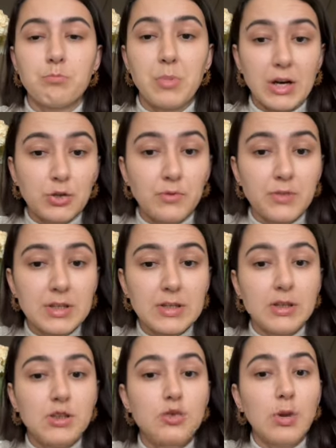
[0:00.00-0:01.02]
part of it
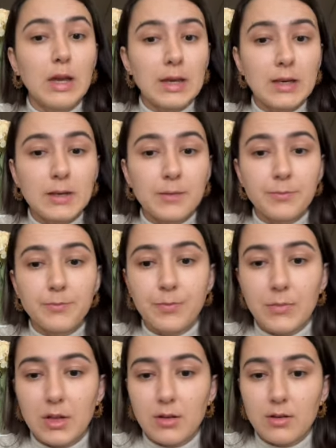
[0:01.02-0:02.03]
that you like.
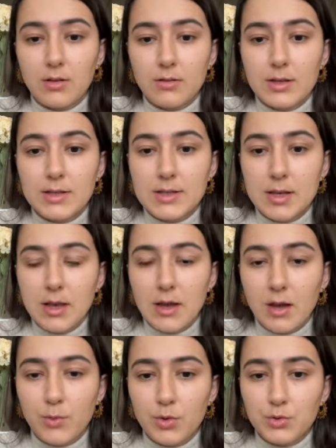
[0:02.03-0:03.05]
Let's say
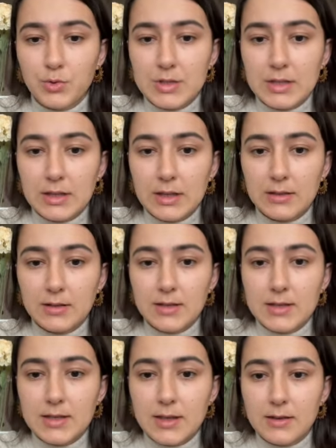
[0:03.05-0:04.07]
I want to select
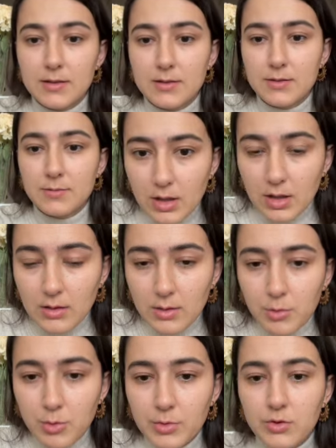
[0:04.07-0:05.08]
this sentence, and the
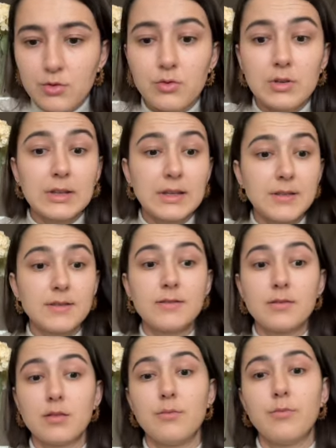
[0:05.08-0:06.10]
moment you
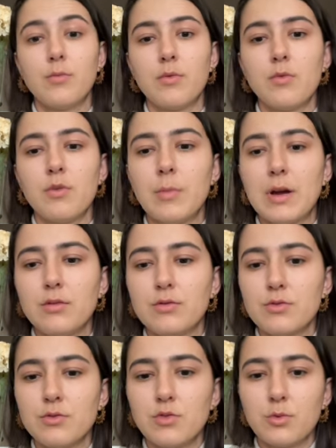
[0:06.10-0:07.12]
release your
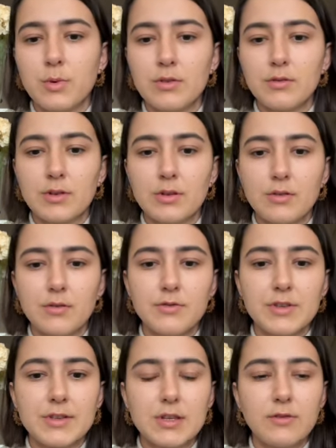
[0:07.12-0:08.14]
mouse, you will
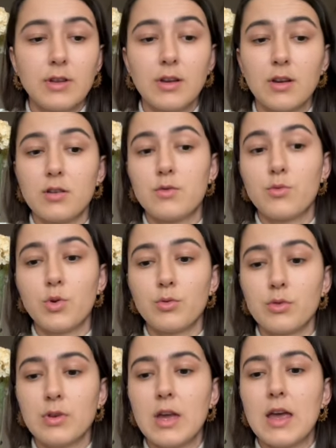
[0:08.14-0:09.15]
receive like a
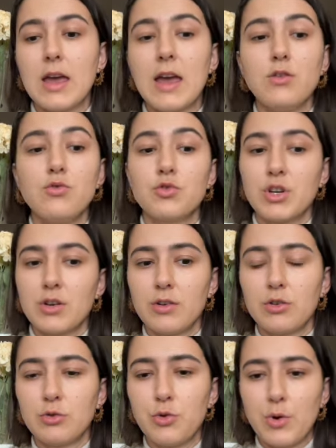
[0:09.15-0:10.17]
quote and you share
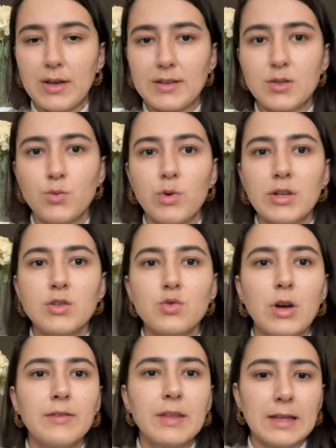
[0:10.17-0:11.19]
it on your X. Once
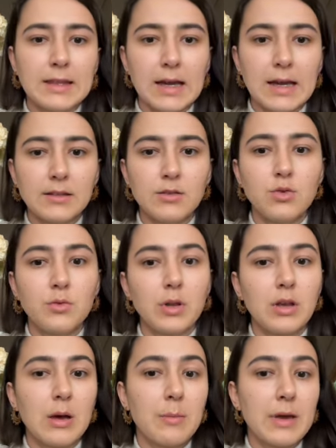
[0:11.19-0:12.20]
you have done that, you will
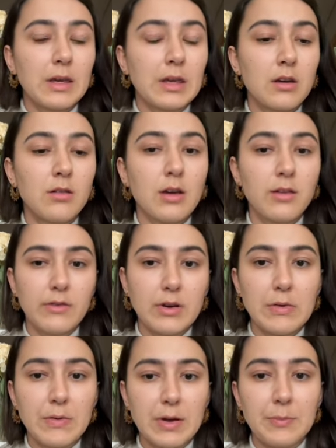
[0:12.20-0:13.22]
come back here and
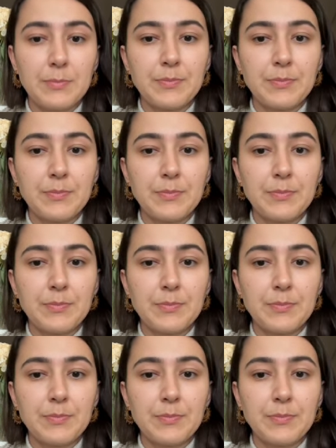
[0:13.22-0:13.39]
verify.